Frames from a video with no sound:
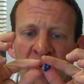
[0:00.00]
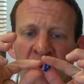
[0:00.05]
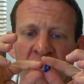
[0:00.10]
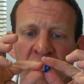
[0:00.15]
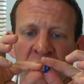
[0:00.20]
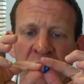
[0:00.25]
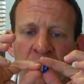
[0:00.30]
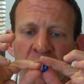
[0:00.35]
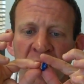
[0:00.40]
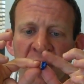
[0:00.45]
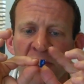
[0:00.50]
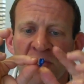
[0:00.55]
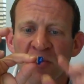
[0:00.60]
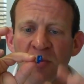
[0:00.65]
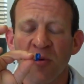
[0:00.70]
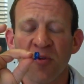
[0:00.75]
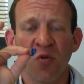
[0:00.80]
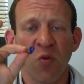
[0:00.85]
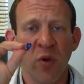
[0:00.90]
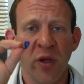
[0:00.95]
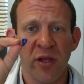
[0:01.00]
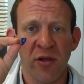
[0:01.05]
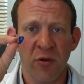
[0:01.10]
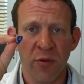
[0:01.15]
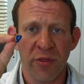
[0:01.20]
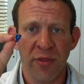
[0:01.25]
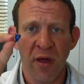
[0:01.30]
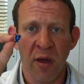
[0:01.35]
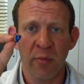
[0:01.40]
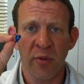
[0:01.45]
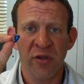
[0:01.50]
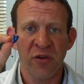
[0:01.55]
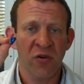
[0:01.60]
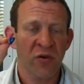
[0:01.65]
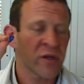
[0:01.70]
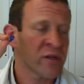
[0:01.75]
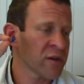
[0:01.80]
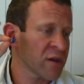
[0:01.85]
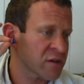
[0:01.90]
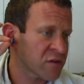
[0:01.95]
You're going to pinch between your thumb and your
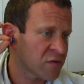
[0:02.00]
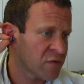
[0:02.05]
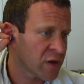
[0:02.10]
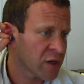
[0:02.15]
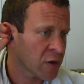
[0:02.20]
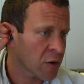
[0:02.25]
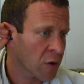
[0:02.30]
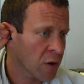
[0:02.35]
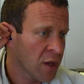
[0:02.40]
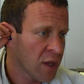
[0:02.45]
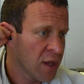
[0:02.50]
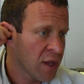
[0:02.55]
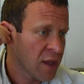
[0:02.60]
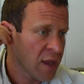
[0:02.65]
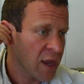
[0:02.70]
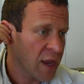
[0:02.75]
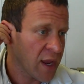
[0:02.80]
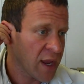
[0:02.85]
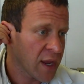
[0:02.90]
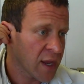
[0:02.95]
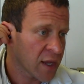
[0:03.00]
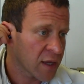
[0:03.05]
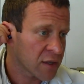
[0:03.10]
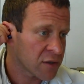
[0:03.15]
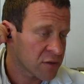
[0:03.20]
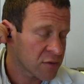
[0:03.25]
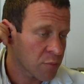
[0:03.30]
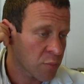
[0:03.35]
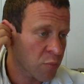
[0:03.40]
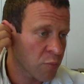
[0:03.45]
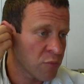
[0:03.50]
index finger and